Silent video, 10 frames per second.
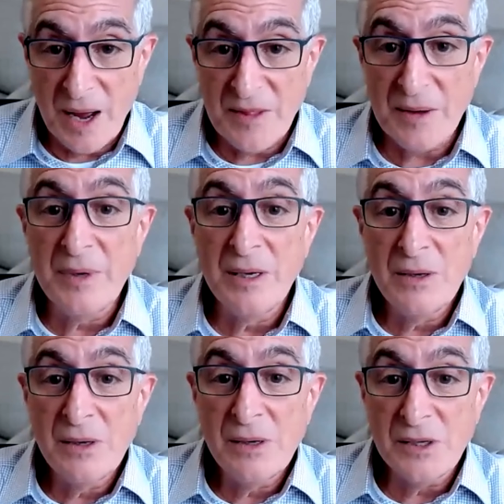them
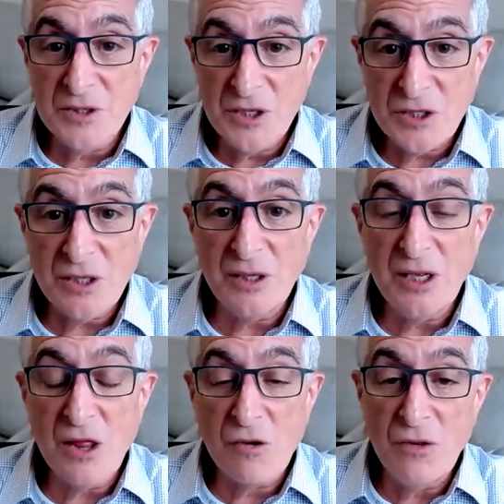consistently
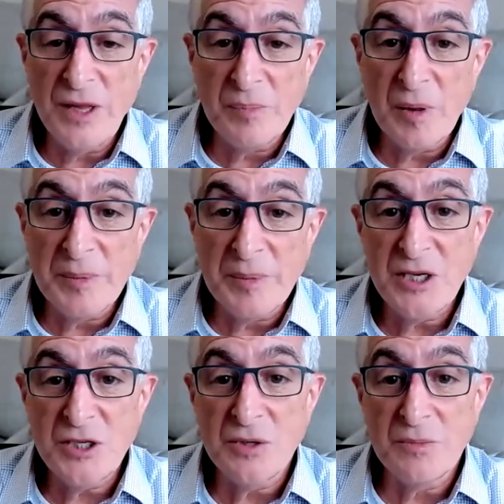through the
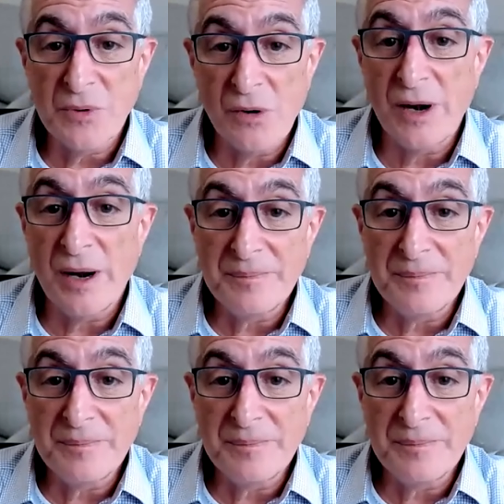implementation program,